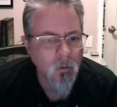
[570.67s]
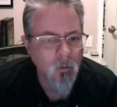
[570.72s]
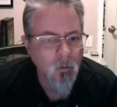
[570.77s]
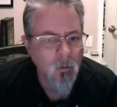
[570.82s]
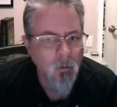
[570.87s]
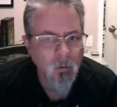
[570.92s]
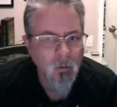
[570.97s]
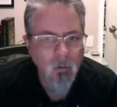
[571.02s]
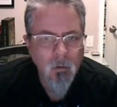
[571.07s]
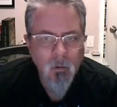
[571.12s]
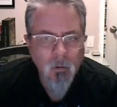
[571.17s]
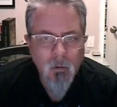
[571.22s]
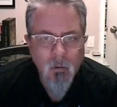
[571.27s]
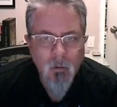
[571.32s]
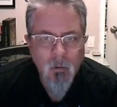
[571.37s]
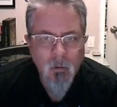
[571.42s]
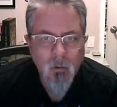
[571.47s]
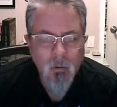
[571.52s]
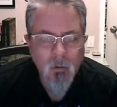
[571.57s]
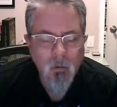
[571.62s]

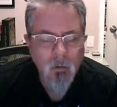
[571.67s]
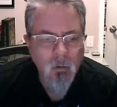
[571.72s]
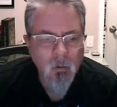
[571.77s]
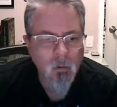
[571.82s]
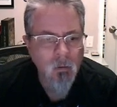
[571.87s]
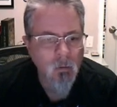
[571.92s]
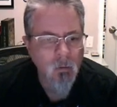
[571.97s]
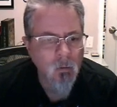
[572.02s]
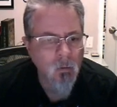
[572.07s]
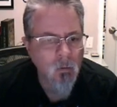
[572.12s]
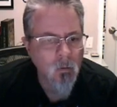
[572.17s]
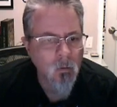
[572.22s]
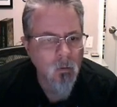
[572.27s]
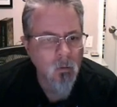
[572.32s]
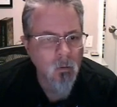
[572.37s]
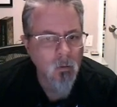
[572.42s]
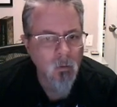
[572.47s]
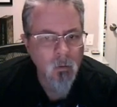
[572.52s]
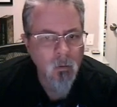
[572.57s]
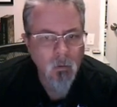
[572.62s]

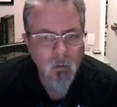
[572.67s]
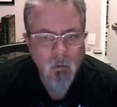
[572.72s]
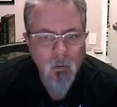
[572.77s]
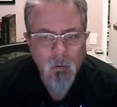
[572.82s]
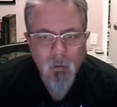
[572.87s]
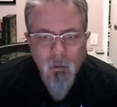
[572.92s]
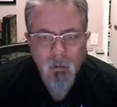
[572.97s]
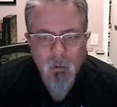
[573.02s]
No one is speaking in this clip.